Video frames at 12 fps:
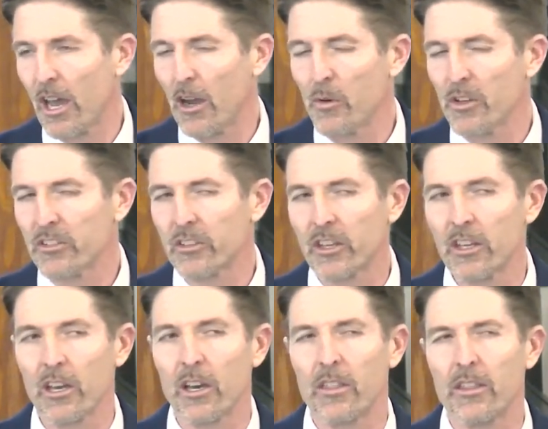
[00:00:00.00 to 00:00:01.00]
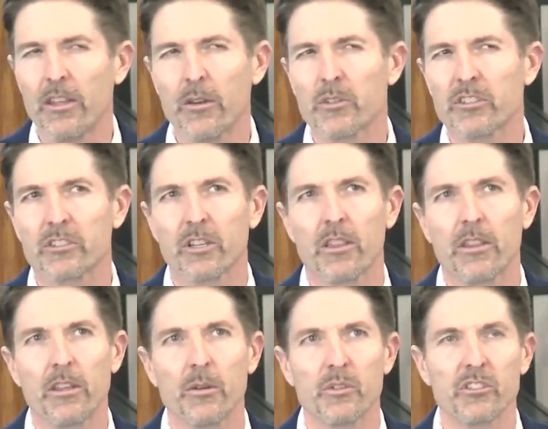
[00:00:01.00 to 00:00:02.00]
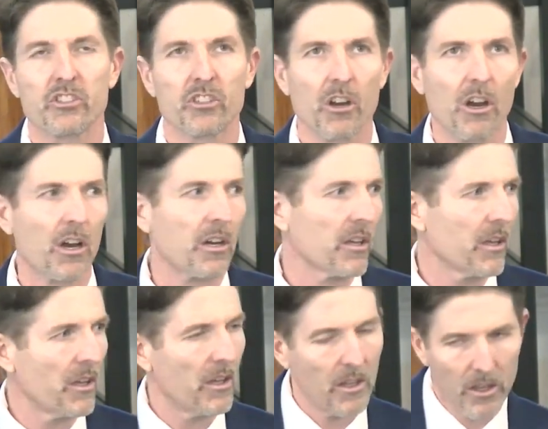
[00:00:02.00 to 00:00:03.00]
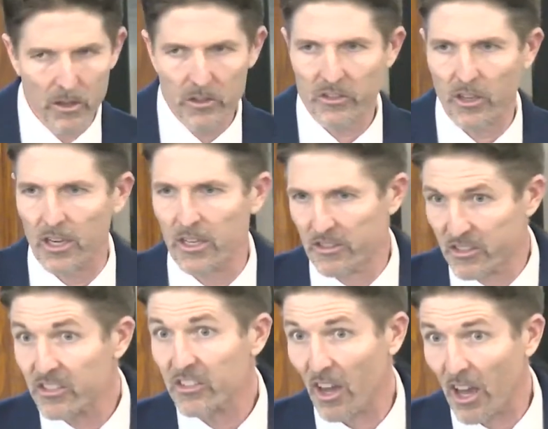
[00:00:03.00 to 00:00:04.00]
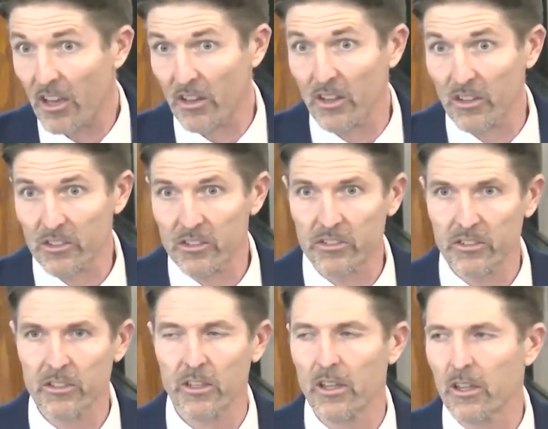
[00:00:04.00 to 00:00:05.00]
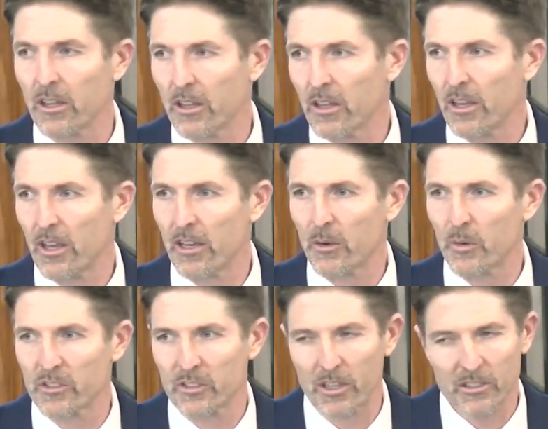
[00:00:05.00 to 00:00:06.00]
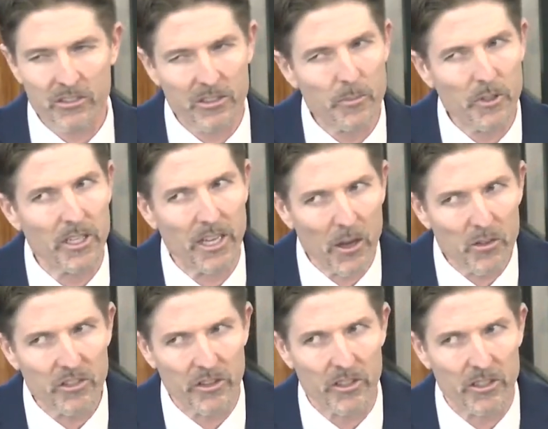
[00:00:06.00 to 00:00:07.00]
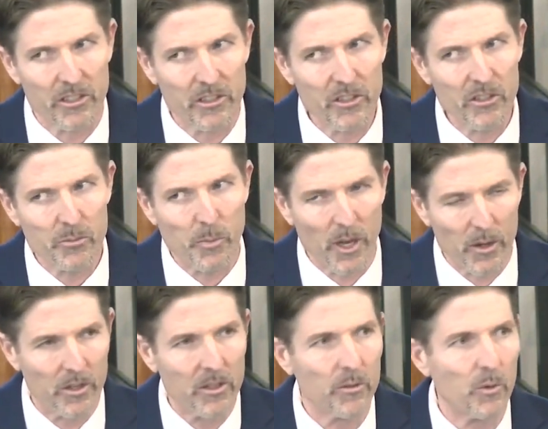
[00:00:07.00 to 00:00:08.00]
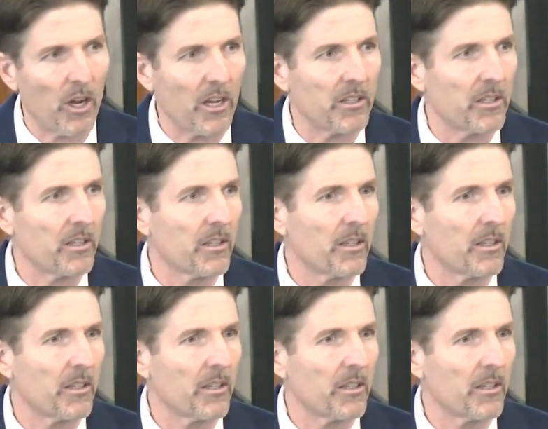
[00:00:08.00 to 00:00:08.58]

How was the, I think it was Shaw who cited Stiles, and it was not just simply announcing the good news, but what?